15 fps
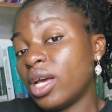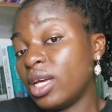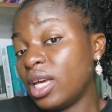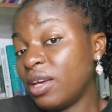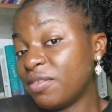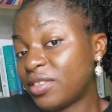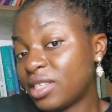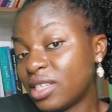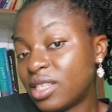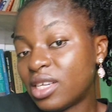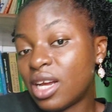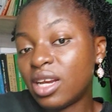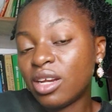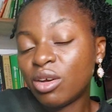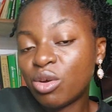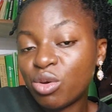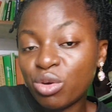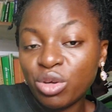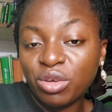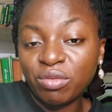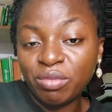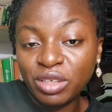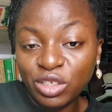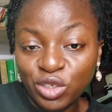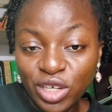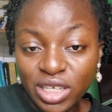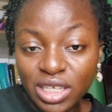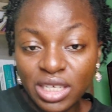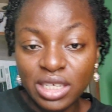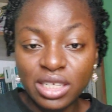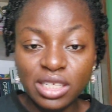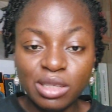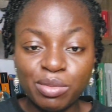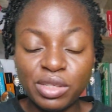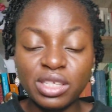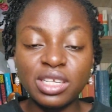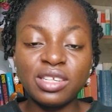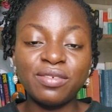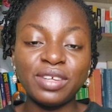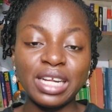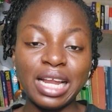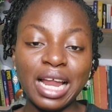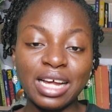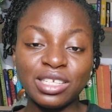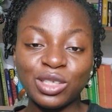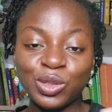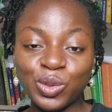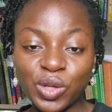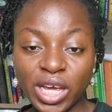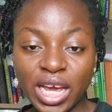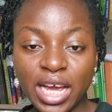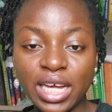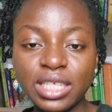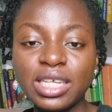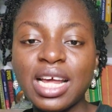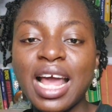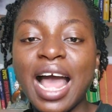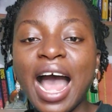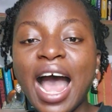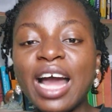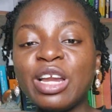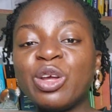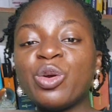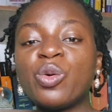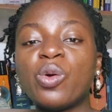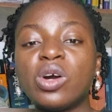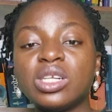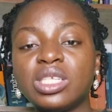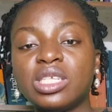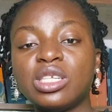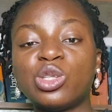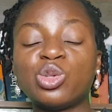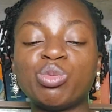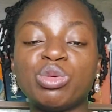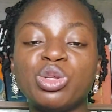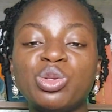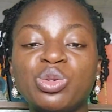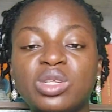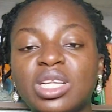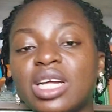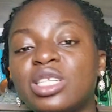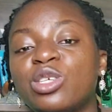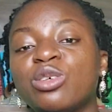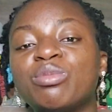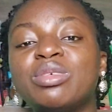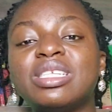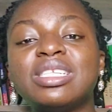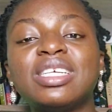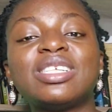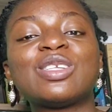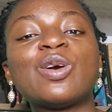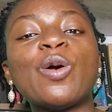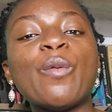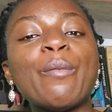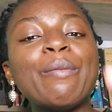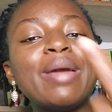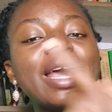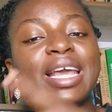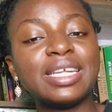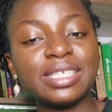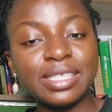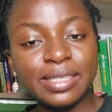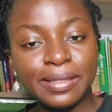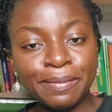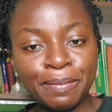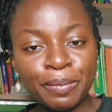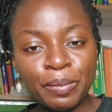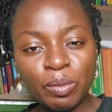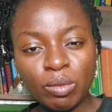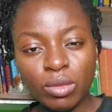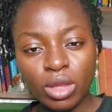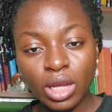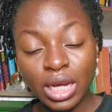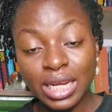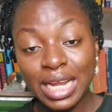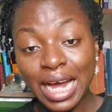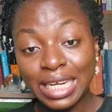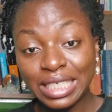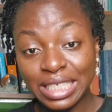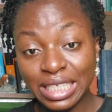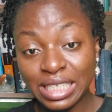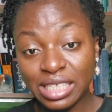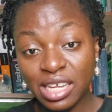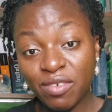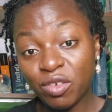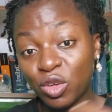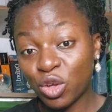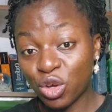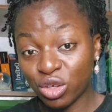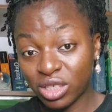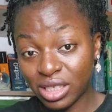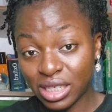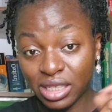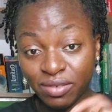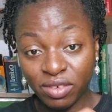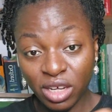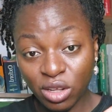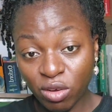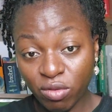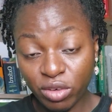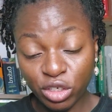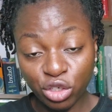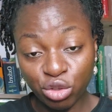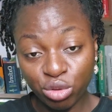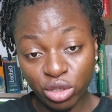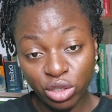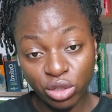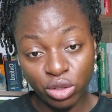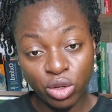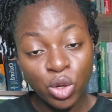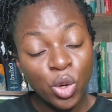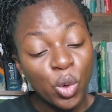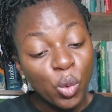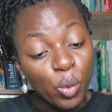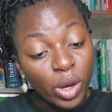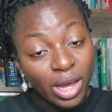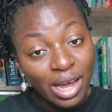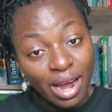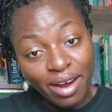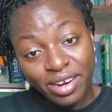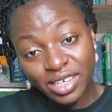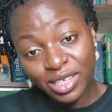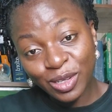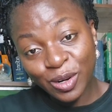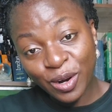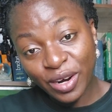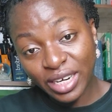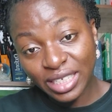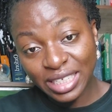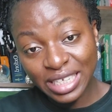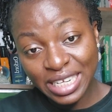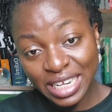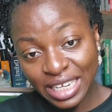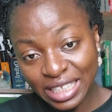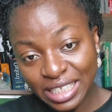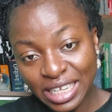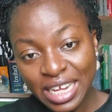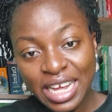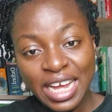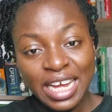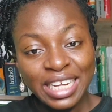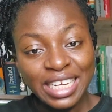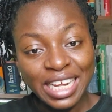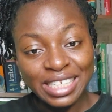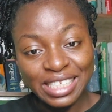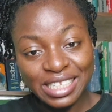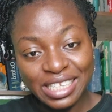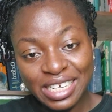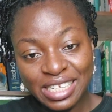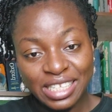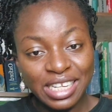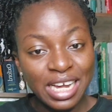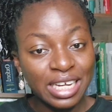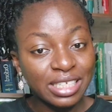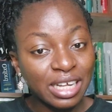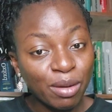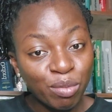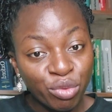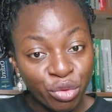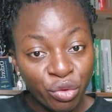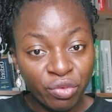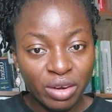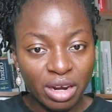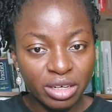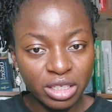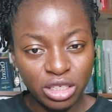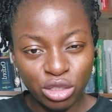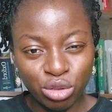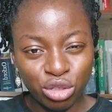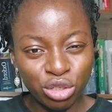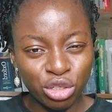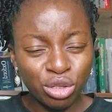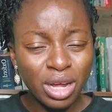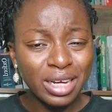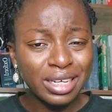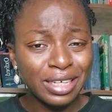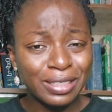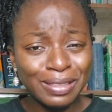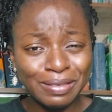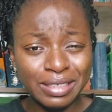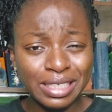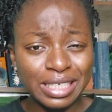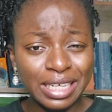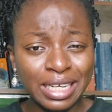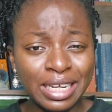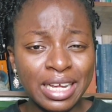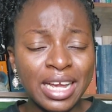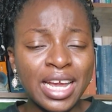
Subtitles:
if sincerely, you've been trading in this business for the last 2 years and you want it to be known that your business commenced that date. Even though your certificate of registration will carry the current date that CAC has approved that registration, so at the end of the day,